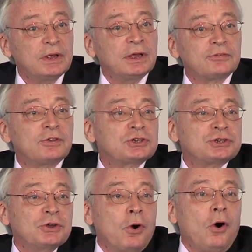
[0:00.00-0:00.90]

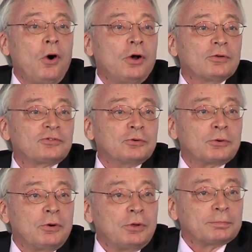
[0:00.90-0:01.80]
essentially all
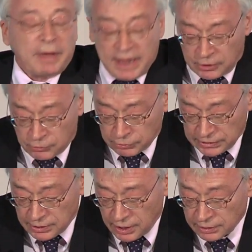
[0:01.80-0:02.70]
so-called
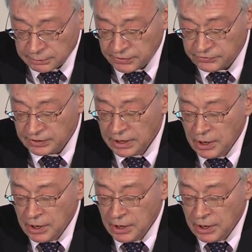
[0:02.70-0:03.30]
macroeconomists,